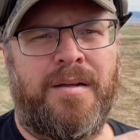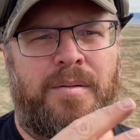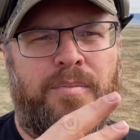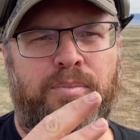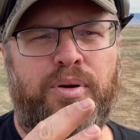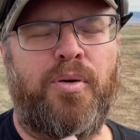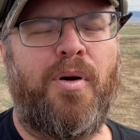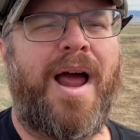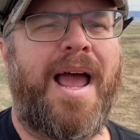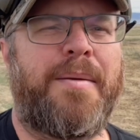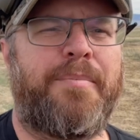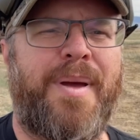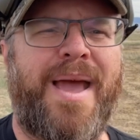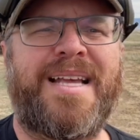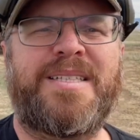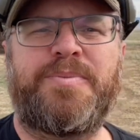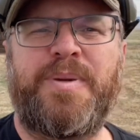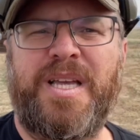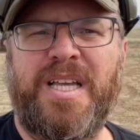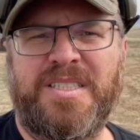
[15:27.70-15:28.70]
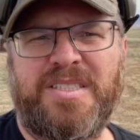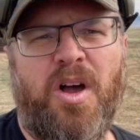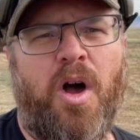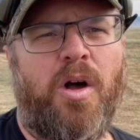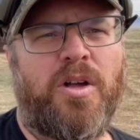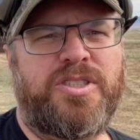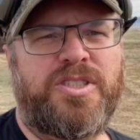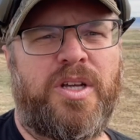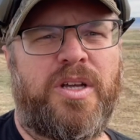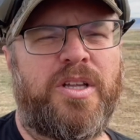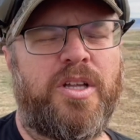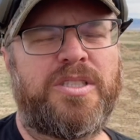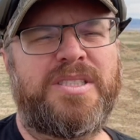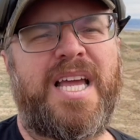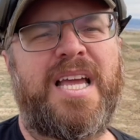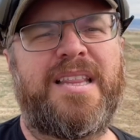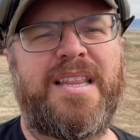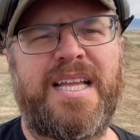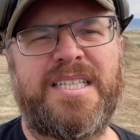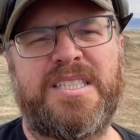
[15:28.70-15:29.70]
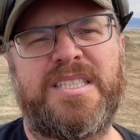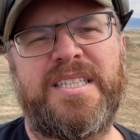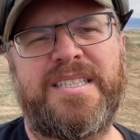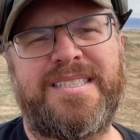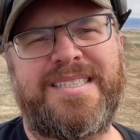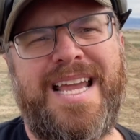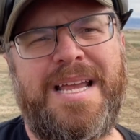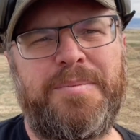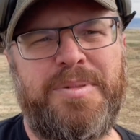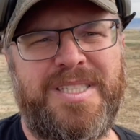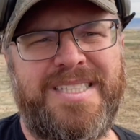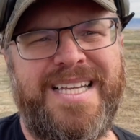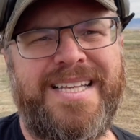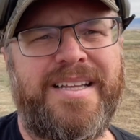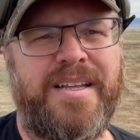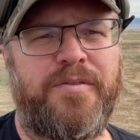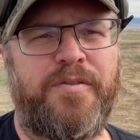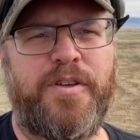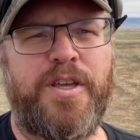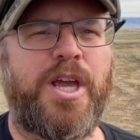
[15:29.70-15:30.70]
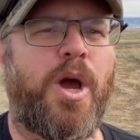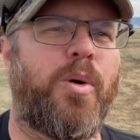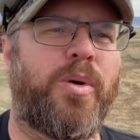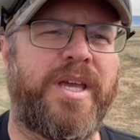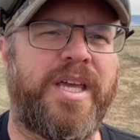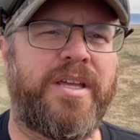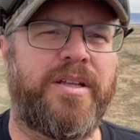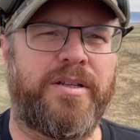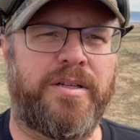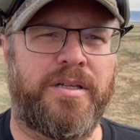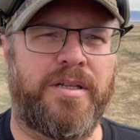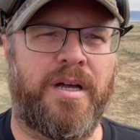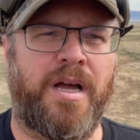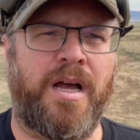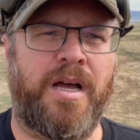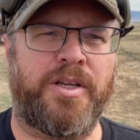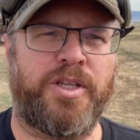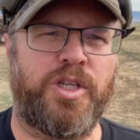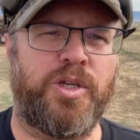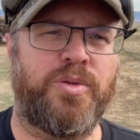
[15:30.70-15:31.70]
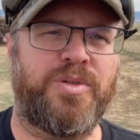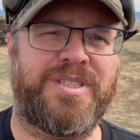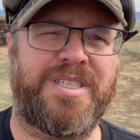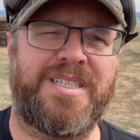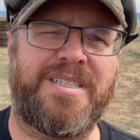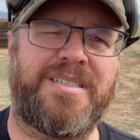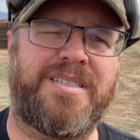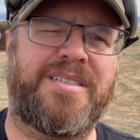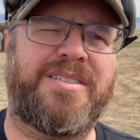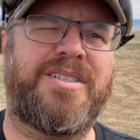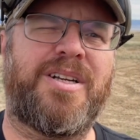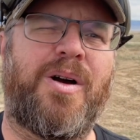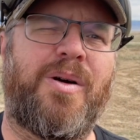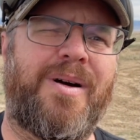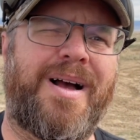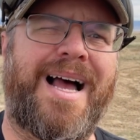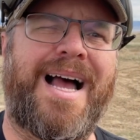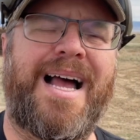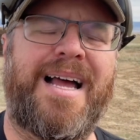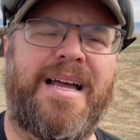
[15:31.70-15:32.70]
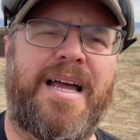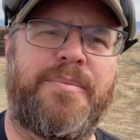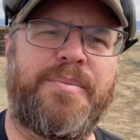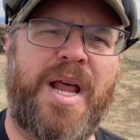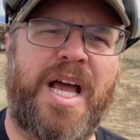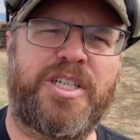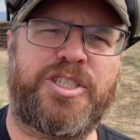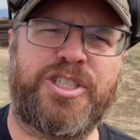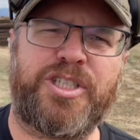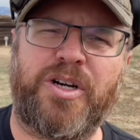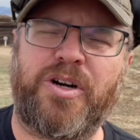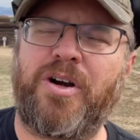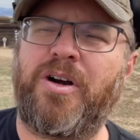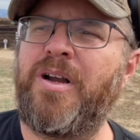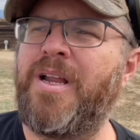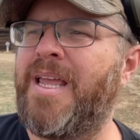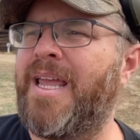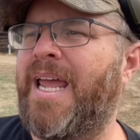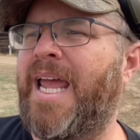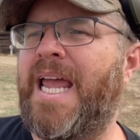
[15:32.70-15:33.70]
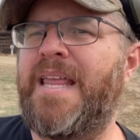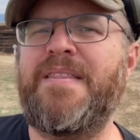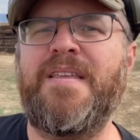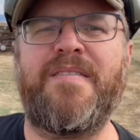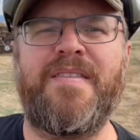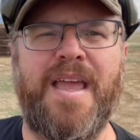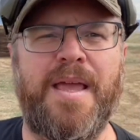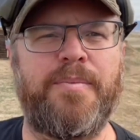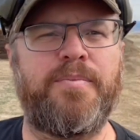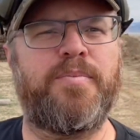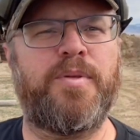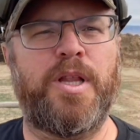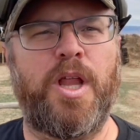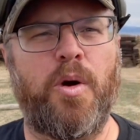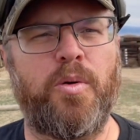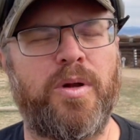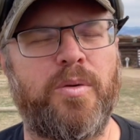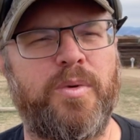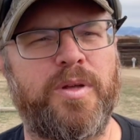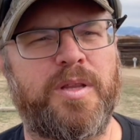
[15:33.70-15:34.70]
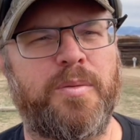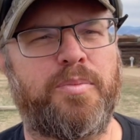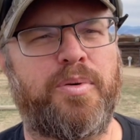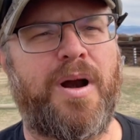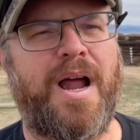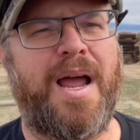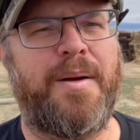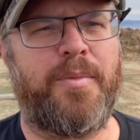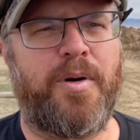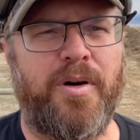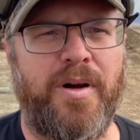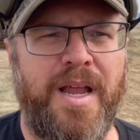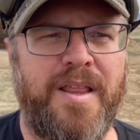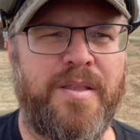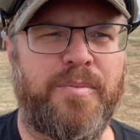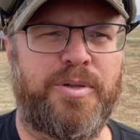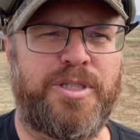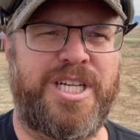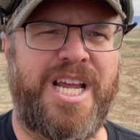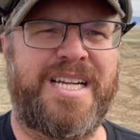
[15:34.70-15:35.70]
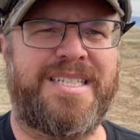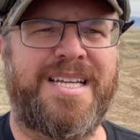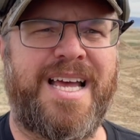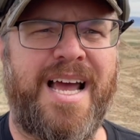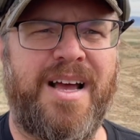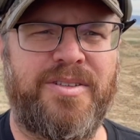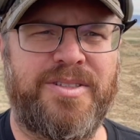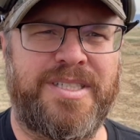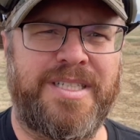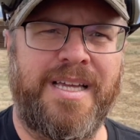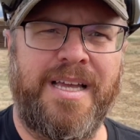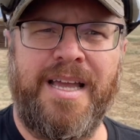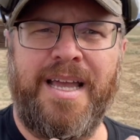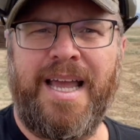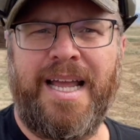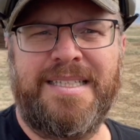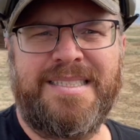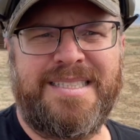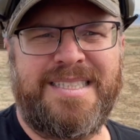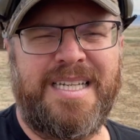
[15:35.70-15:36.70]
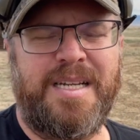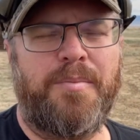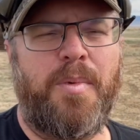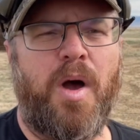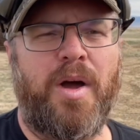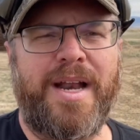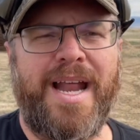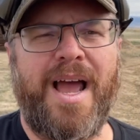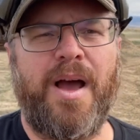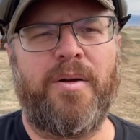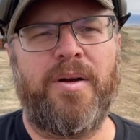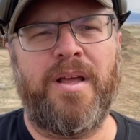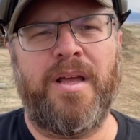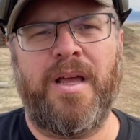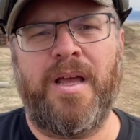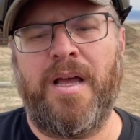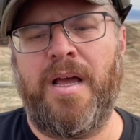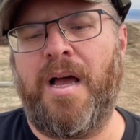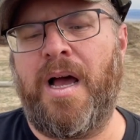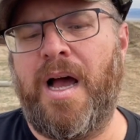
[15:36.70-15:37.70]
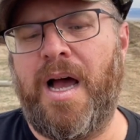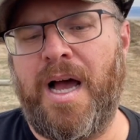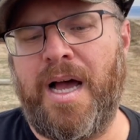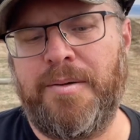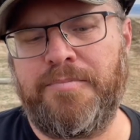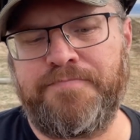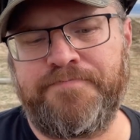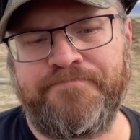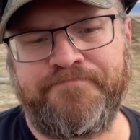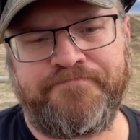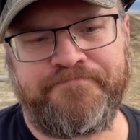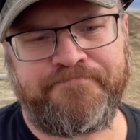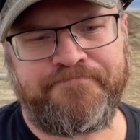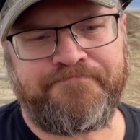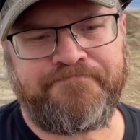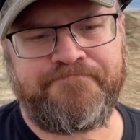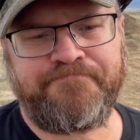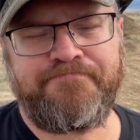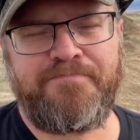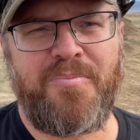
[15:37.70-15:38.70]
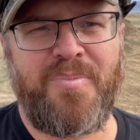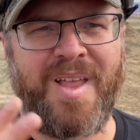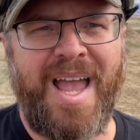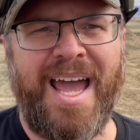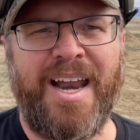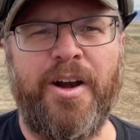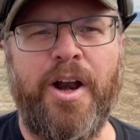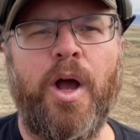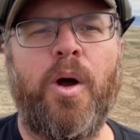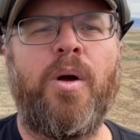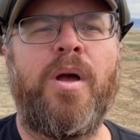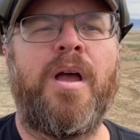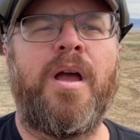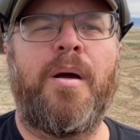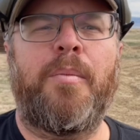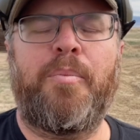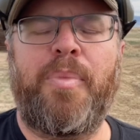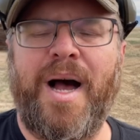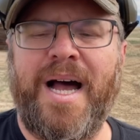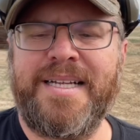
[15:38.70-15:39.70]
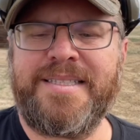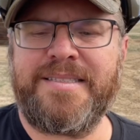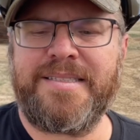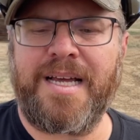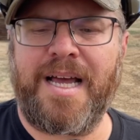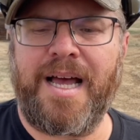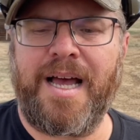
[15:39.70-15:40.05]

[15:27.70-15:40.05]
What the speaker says: prime brass because also it looks like that's the same sealant Fiocchi uses. So I'm not sure. And then they load it with the primer and the projectiles and send them on out. I don't know. But